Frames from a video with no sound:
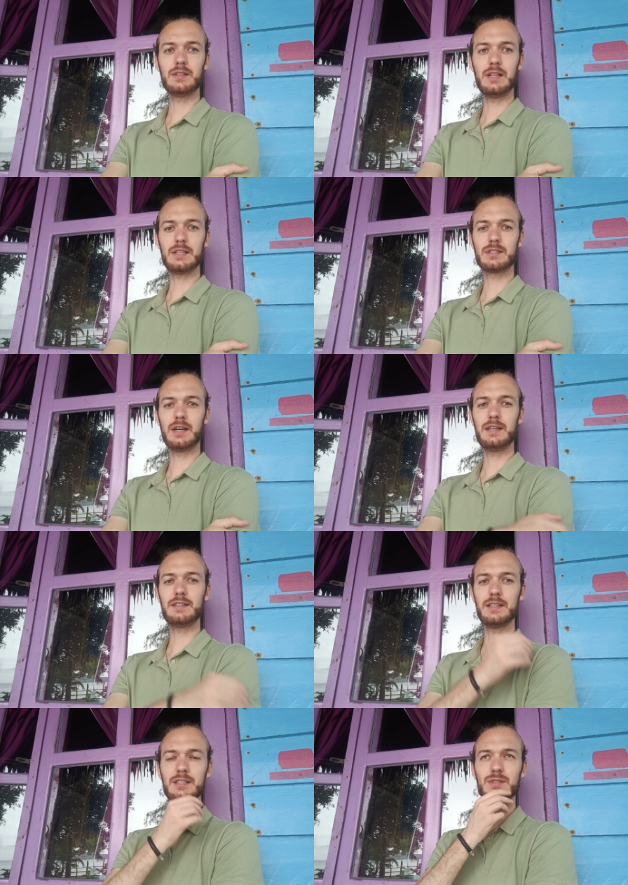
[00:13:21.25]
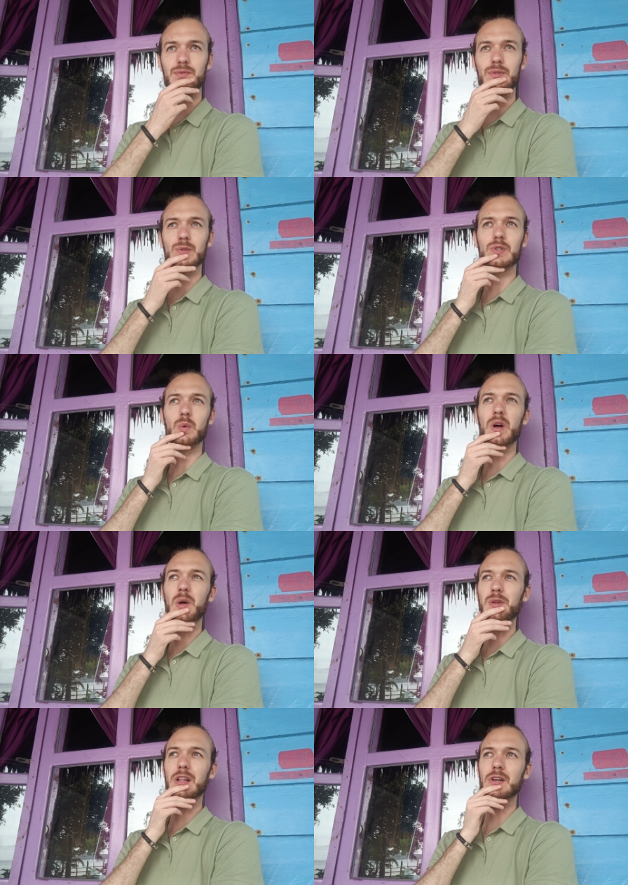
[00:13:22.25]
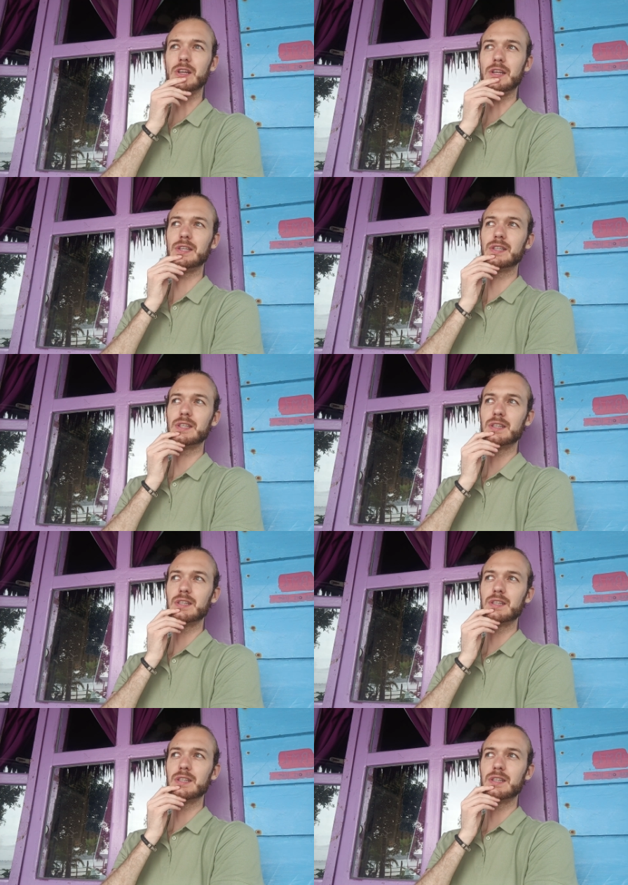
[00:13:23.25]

last night I didn't feel so well, but luckily